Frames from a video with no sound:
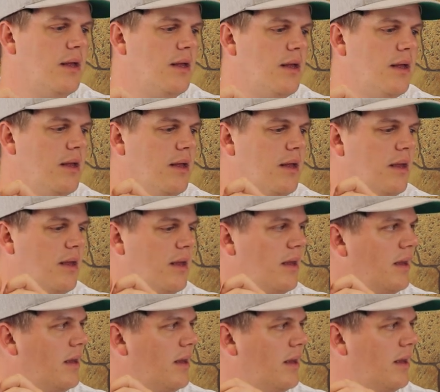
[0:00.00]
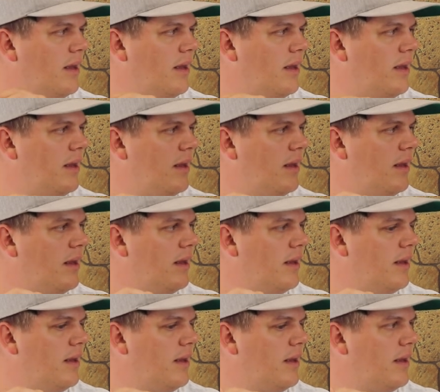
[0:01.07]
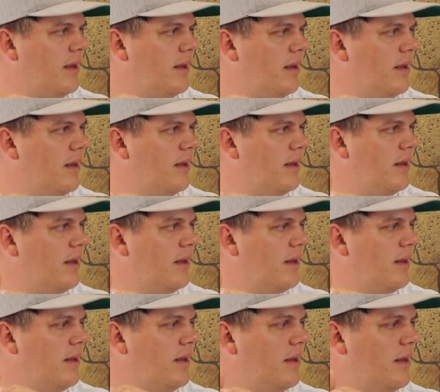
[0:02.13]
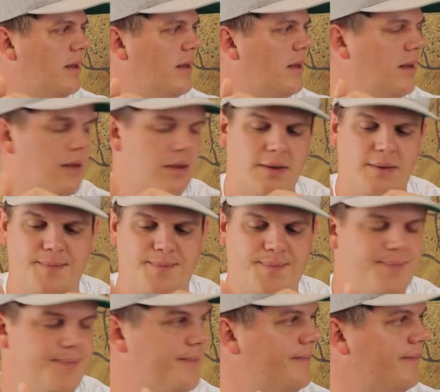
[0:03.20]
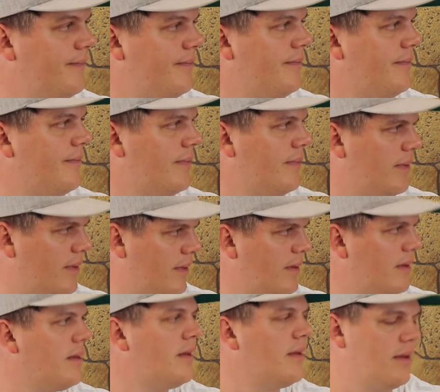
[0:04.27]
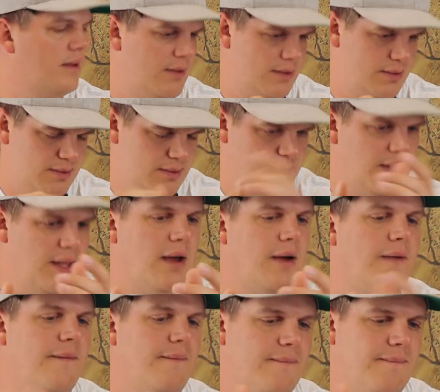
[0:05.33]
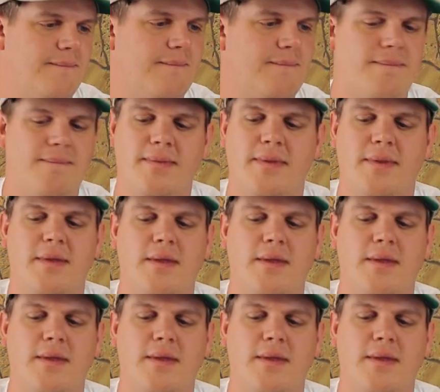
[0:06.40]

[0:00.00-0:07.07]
(not speaking)